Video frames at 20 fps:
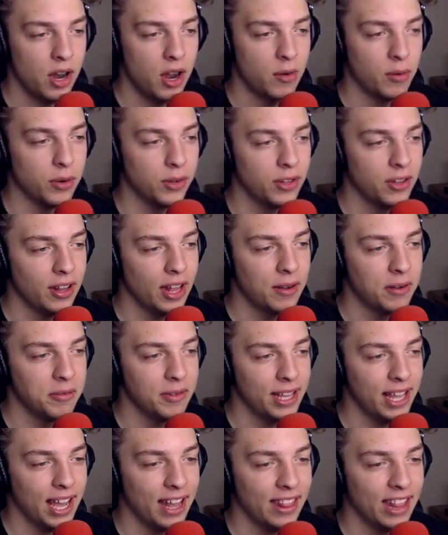no, we'll do that when
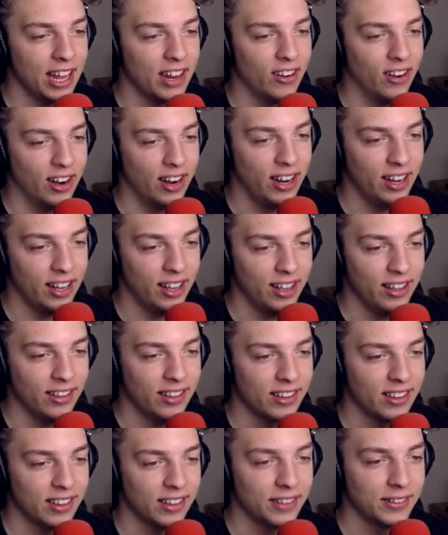we get there, right? We'll
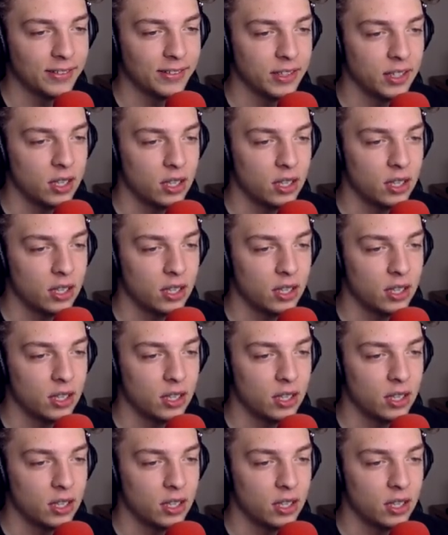try to get you